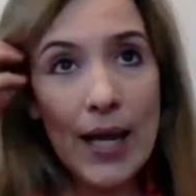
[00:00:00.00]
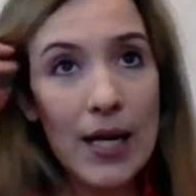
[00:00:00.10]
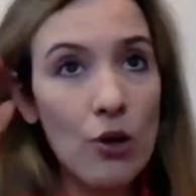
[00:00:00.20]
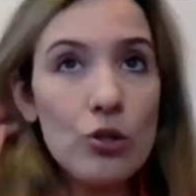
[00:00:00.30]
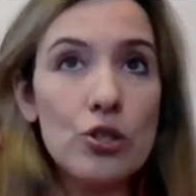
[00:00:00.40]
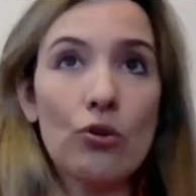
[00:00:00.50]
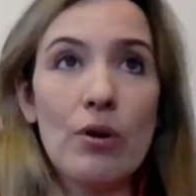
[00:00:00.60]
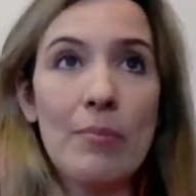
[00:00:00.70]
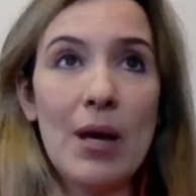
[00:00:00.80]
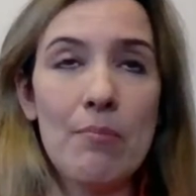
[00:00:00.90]
can also
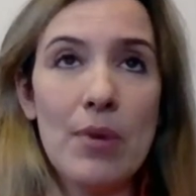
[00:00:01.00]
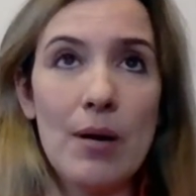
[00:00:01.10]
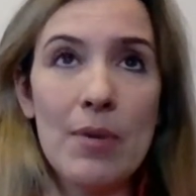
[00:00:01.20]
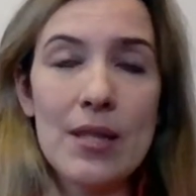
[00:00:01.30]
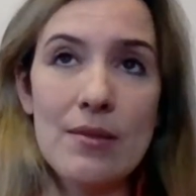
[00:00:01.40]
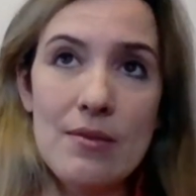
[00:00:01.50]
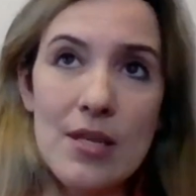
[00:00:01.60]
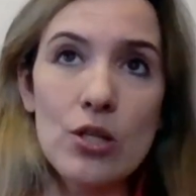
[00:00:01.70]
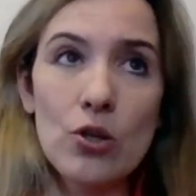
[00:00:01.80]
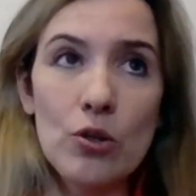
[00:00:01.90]
remember, but
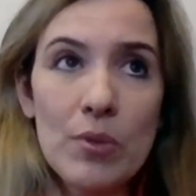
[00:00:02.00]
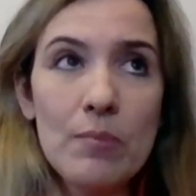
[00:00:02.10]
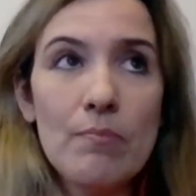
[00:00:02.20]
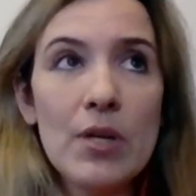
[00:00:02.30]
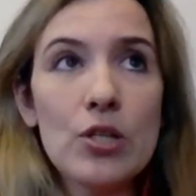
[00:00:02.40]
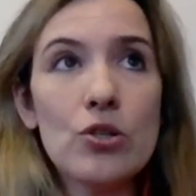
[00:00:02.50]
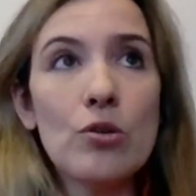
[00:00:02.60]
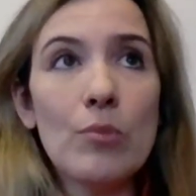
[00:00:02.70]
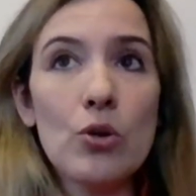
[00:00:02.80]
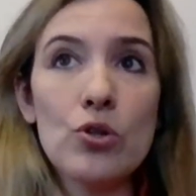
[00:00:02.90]
this could be a bit too
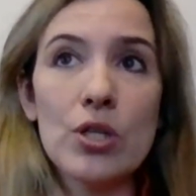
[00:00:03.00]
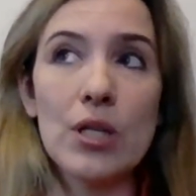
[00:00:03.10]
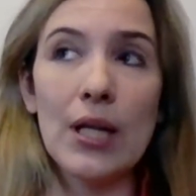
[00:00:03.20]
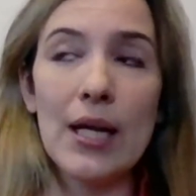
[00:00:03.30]
emotional,